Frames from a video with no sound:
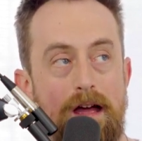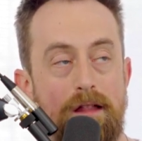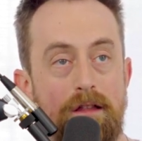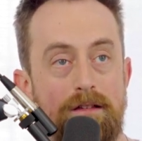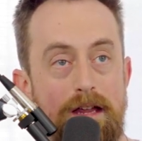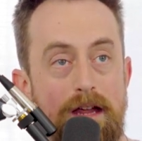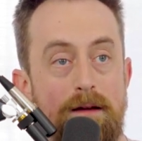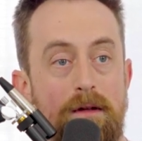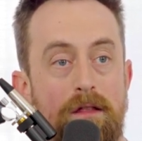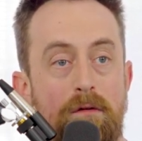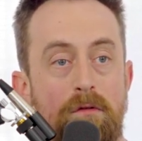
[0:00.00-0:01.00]
as a
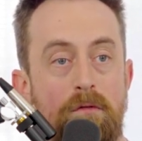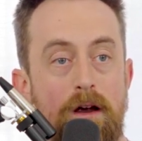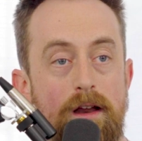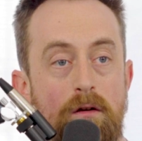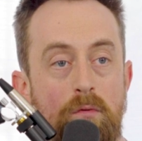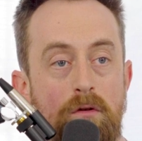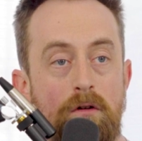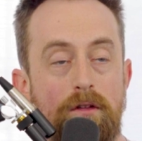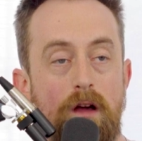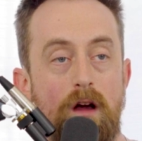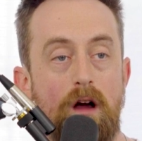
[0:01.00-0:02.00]
DM, as someone writing a
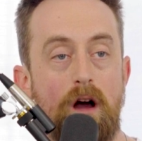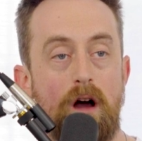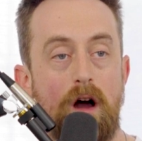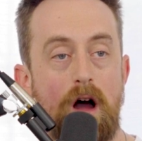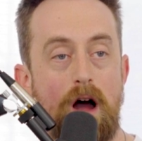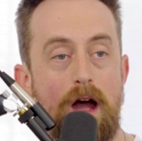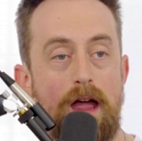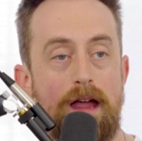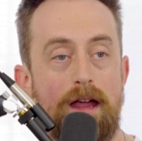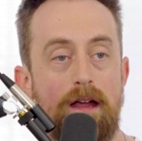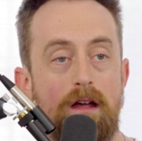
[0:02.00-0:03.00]
world,
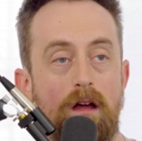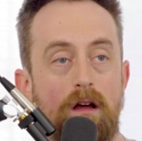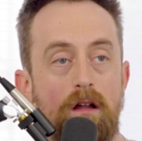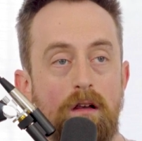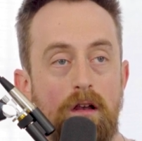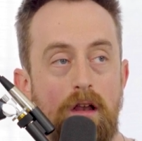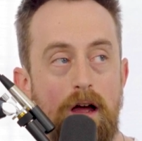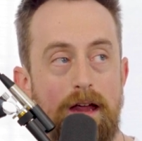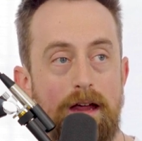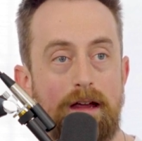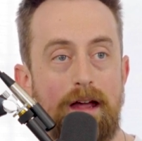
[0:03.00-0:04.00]
I
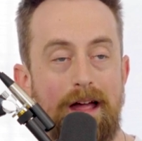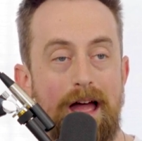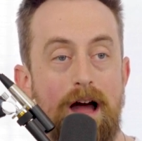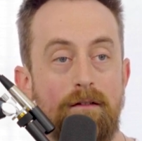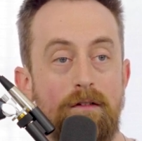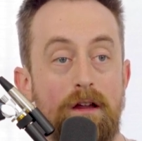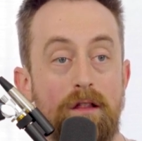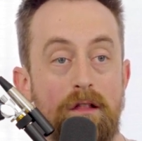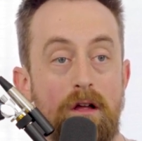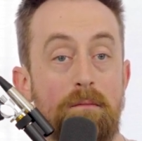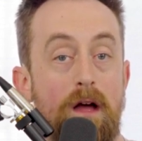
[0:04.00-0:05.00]
like having
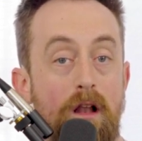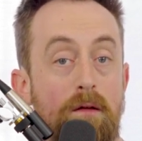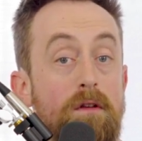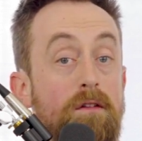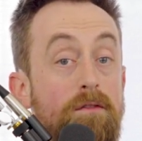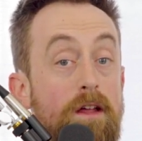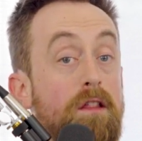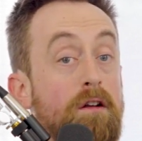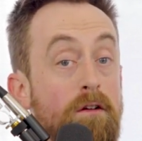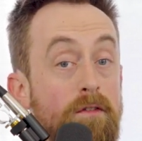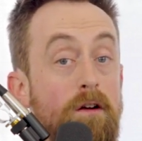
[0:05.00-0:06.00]
some elements of
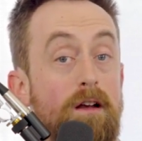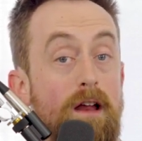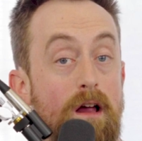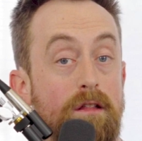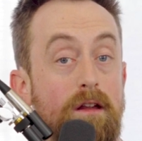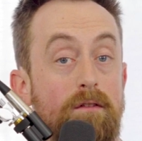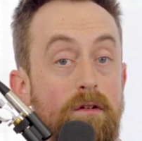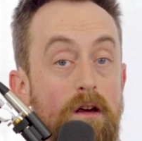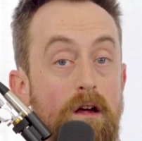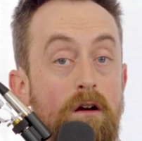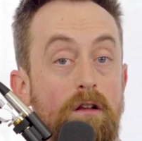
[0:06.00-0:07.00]
things that are very nasty and
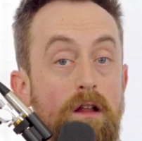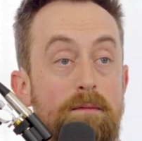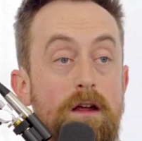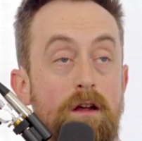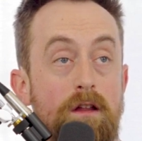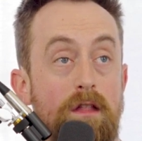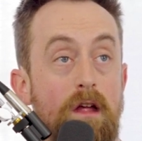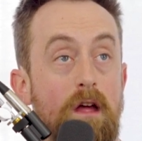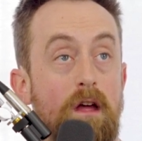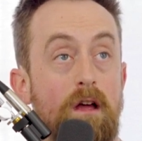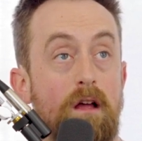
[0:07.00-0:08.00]
very ugly, because
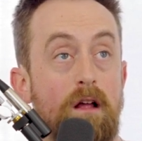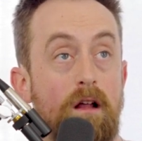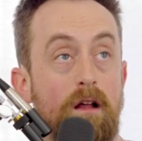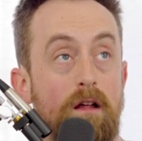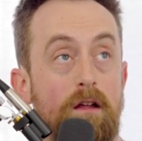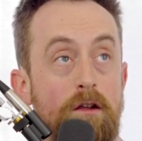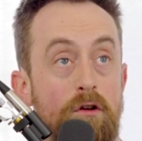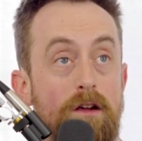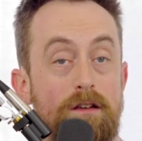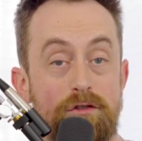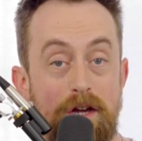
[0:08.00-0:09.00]

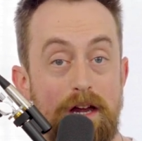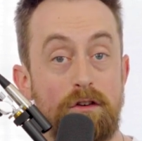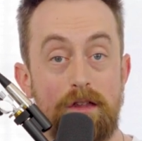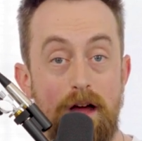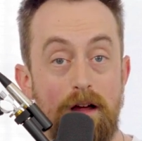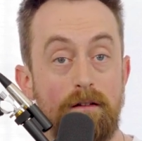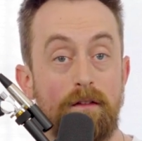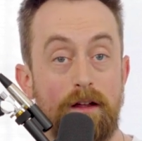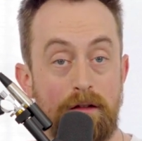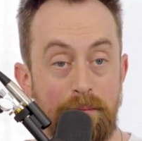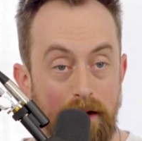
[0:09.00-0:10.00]
you get to change that.
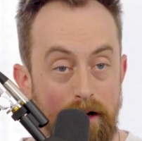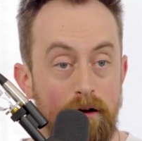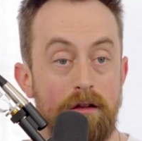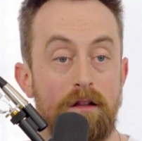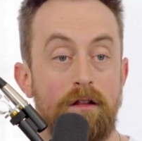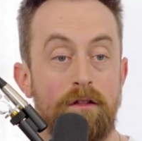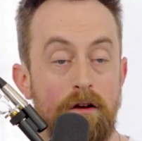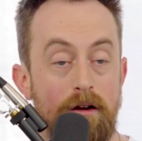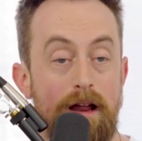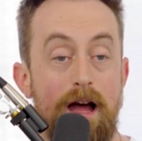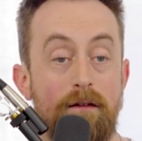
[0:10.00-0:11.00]
Like the players,
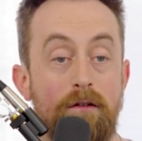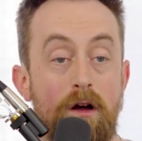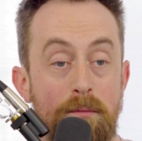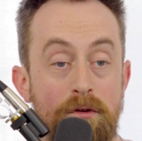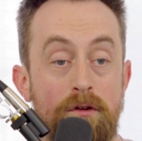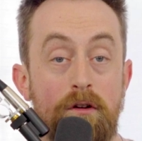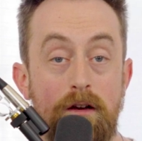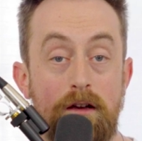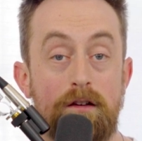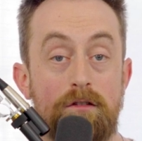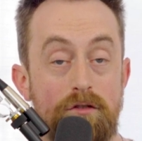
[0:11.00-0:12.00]
they're going to have an
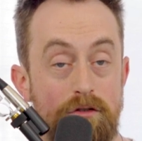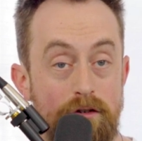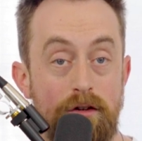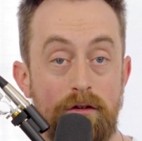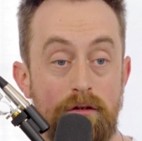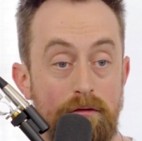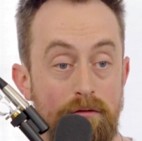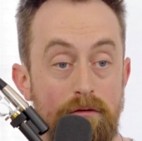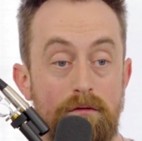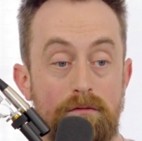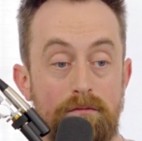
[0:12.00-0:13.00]
opportunity to